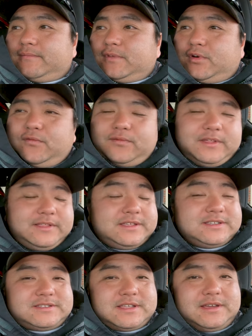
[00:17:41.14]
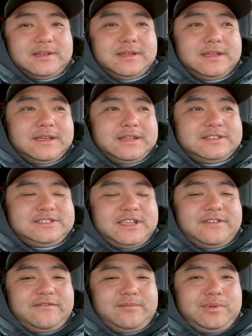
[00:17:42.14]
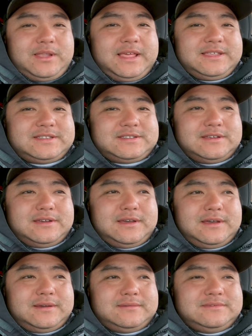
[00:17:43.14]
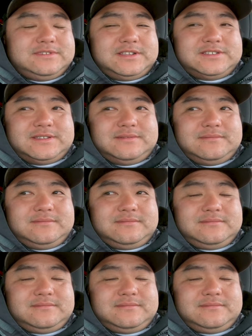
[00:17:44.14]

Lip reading: Hopefully this 10th place doesn't